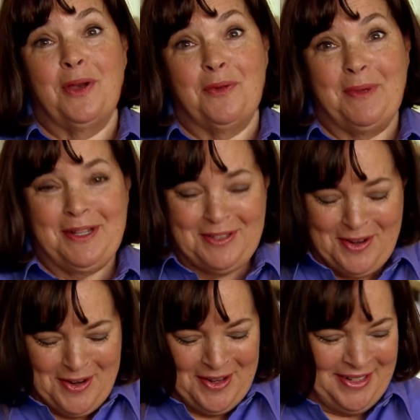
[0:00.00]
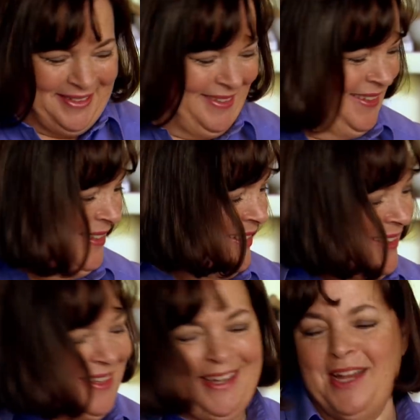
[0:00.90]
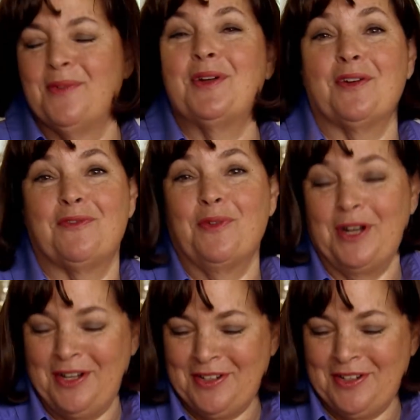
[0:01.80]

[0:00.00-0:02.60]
way to a man's heart. Here we are 40